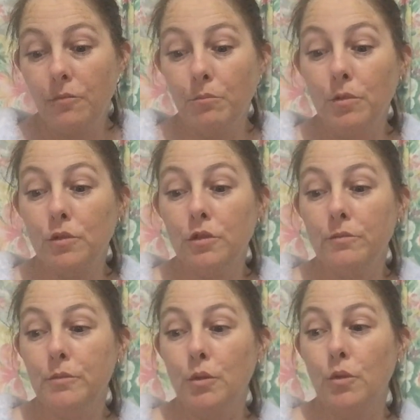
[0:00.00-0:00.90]
more
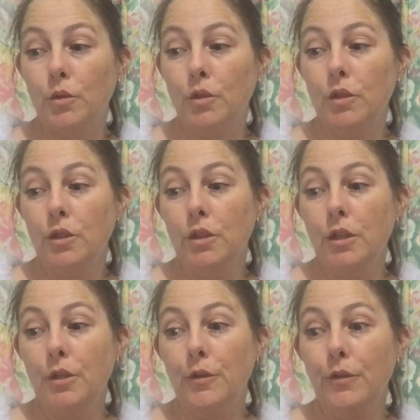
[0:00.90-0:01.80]
and more
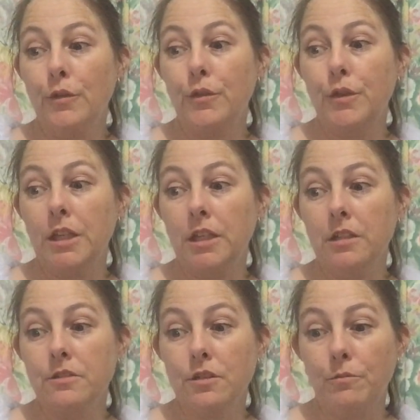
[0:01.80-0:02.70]

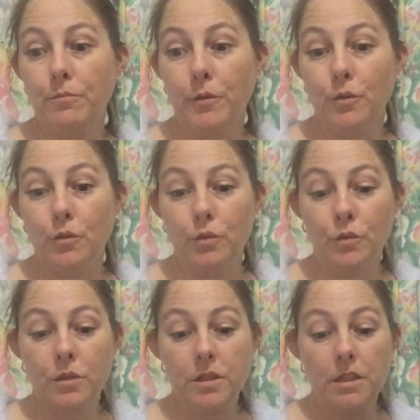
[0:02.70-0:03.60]
things on
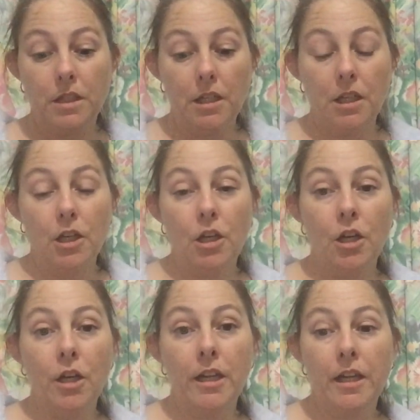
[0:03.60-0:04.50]
board,
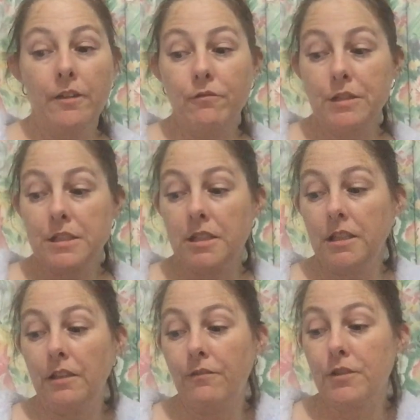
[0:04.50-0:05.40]
I had
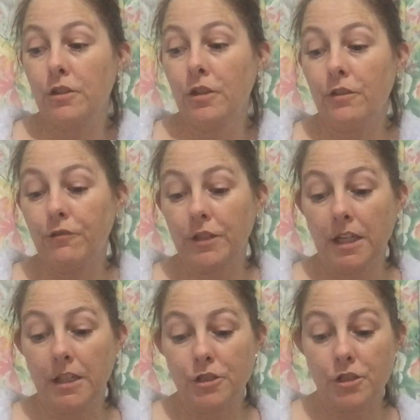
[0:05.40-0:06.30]
received
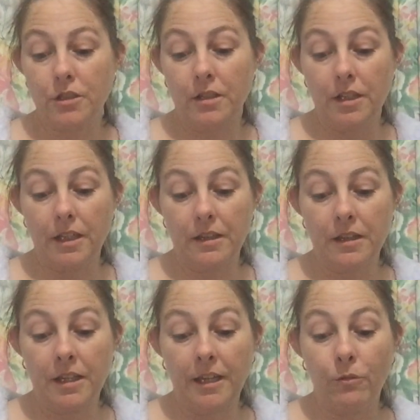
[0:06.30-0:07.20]
notification that
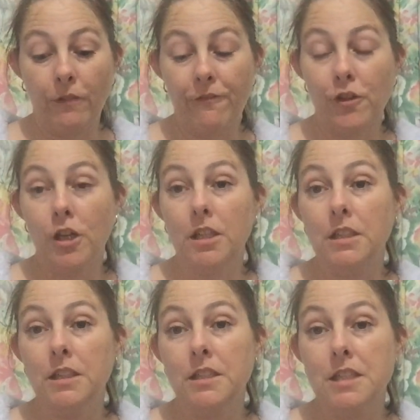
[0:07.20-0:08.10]
they were
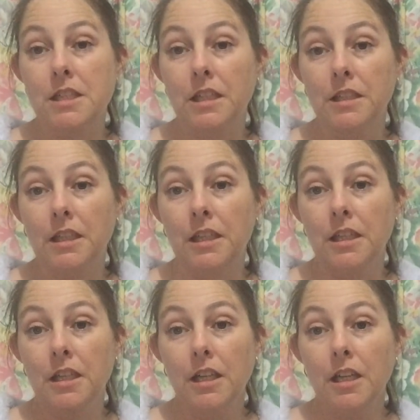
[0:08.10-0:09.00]
finally selling
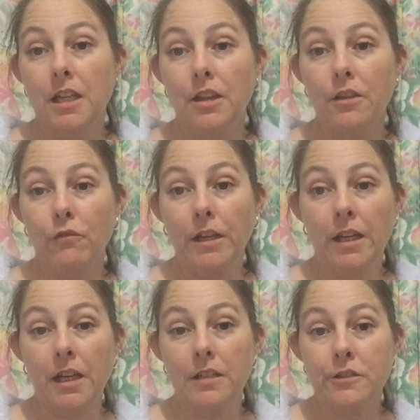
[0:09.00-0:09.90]
the Red
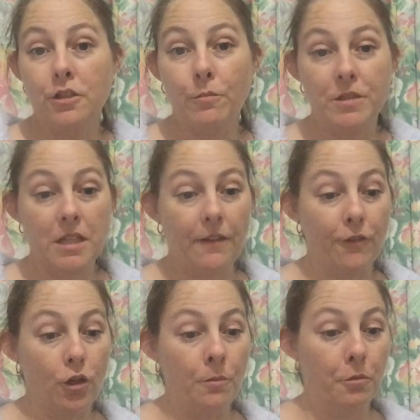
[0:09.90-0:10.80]
Heart Super
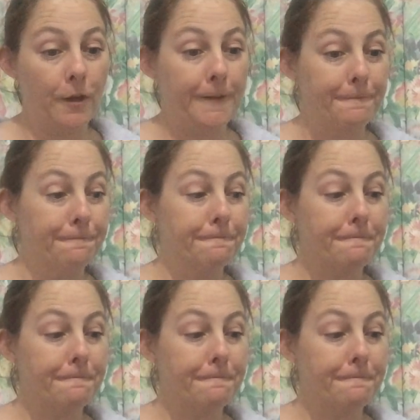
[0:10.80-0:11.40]
Saver Ombre.